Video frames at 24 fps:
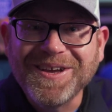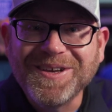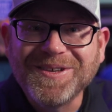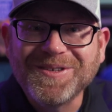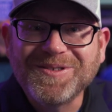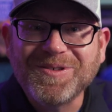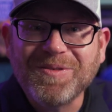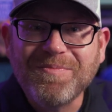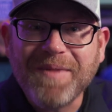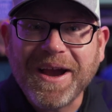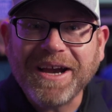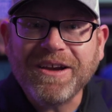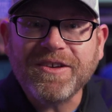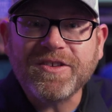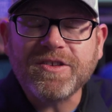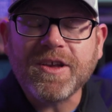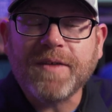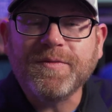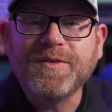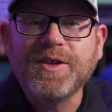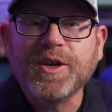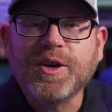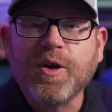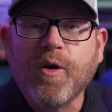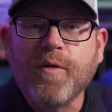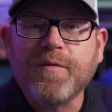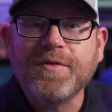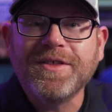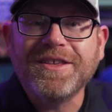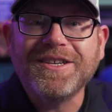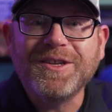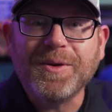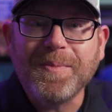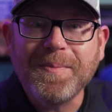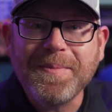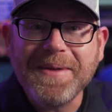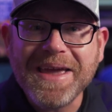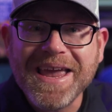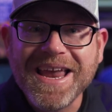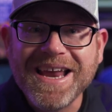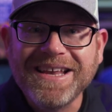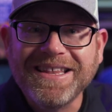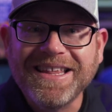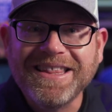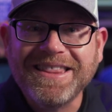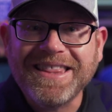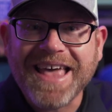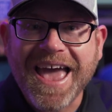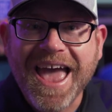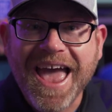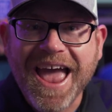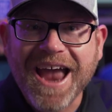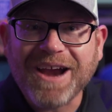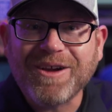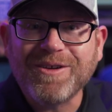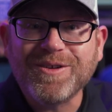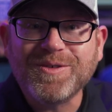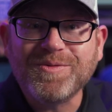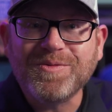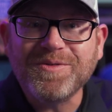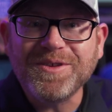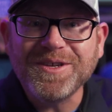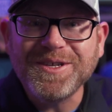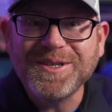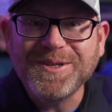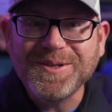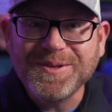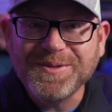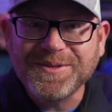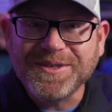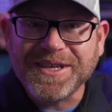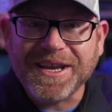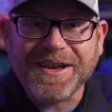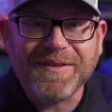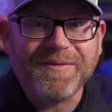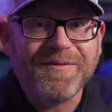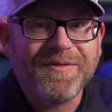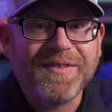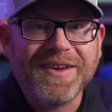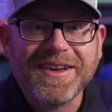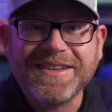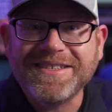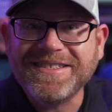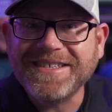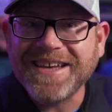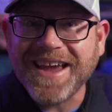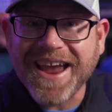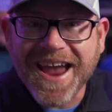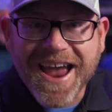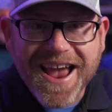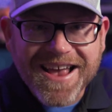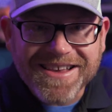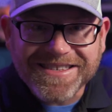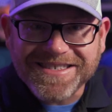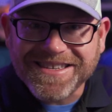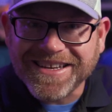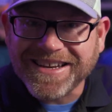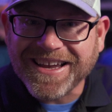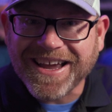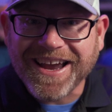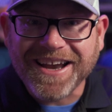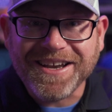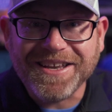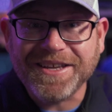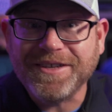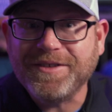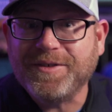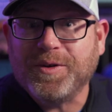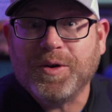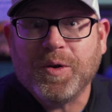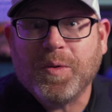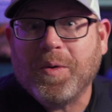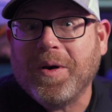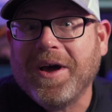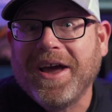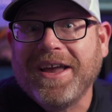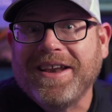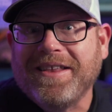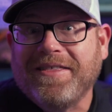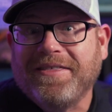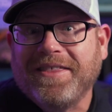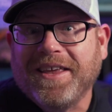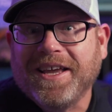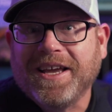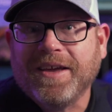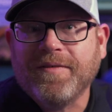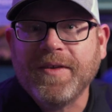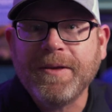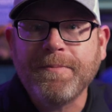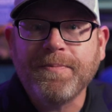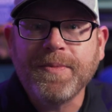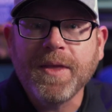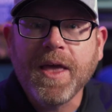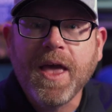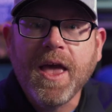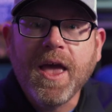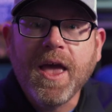So Microsoft took over the domain that the hackers were using. Fantastic idea. Don't know why I didn't think of it.